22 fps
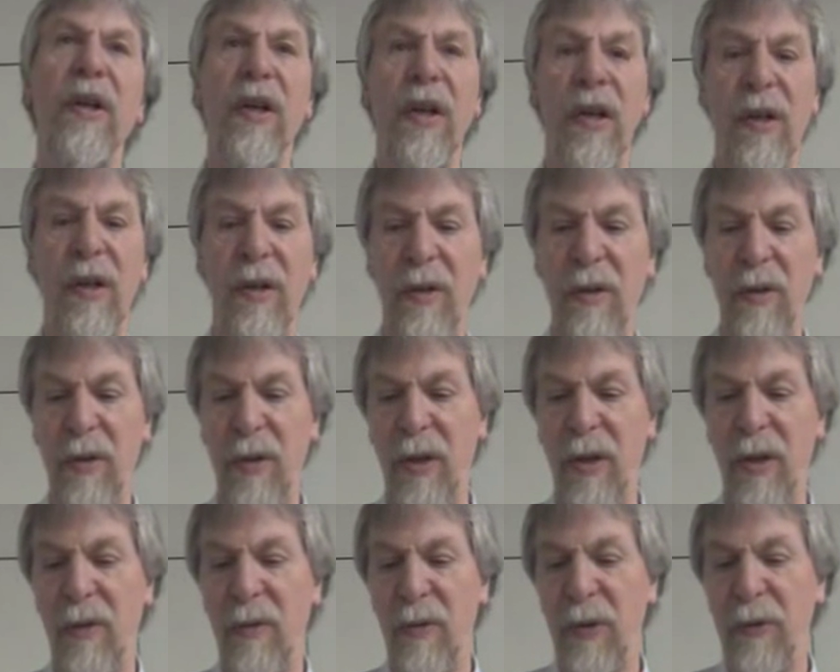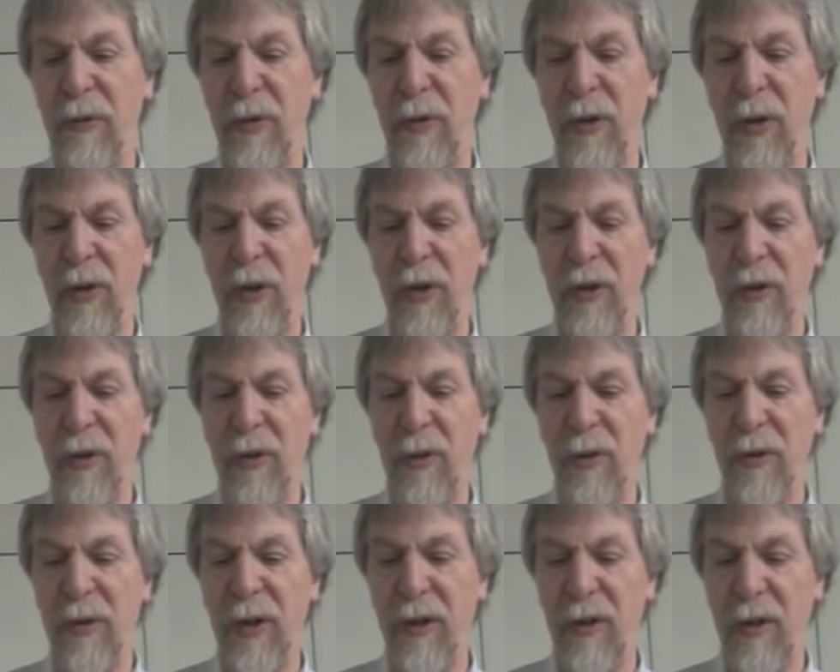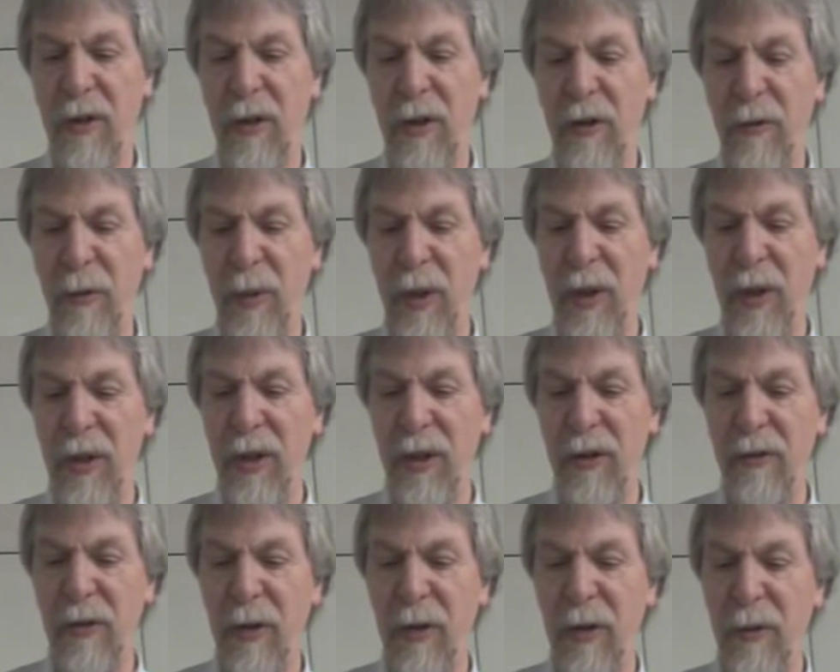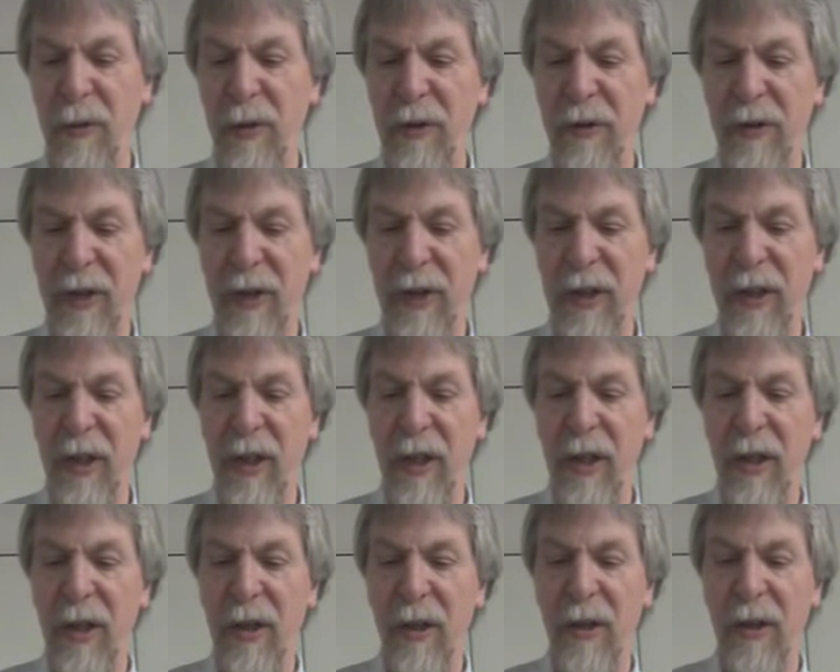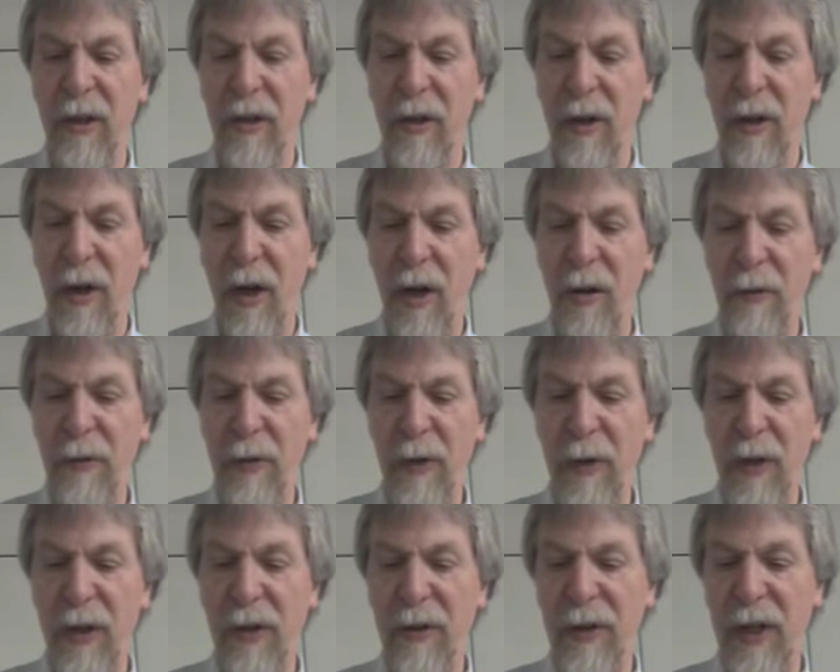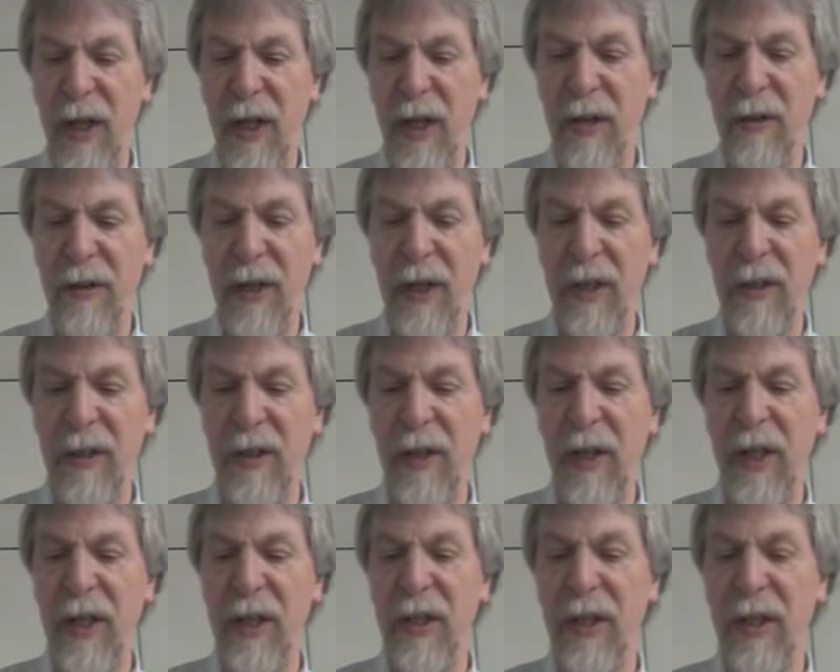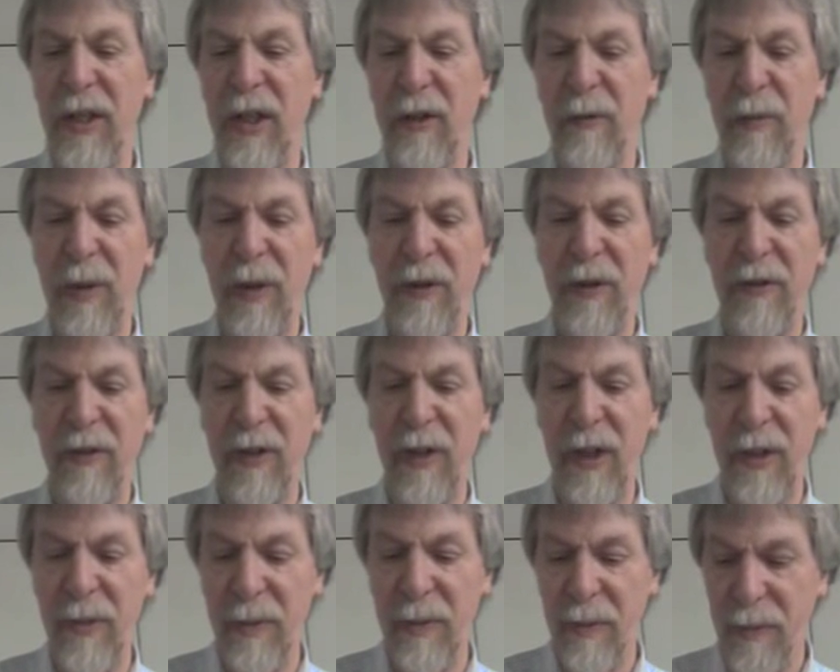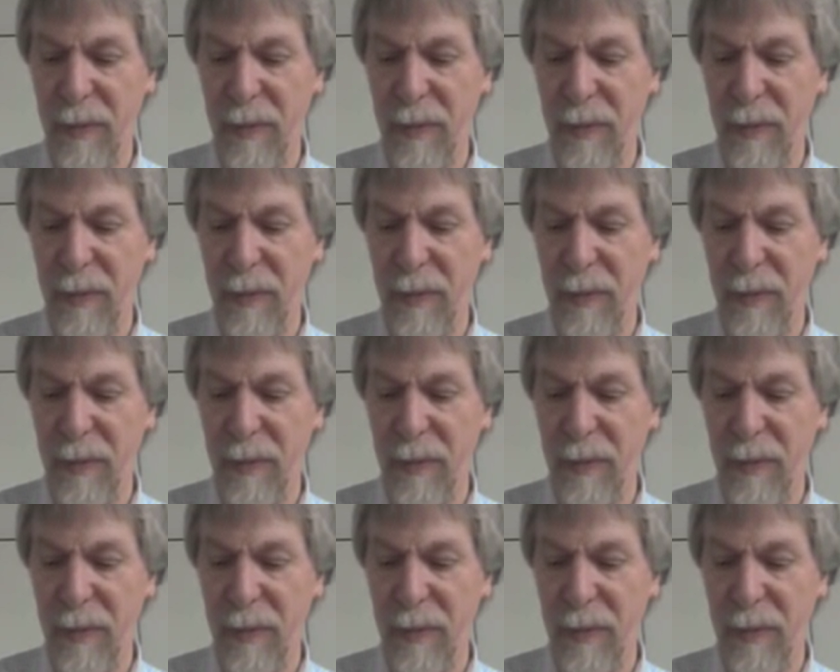refer to the corresponding service there of that layer explicitly.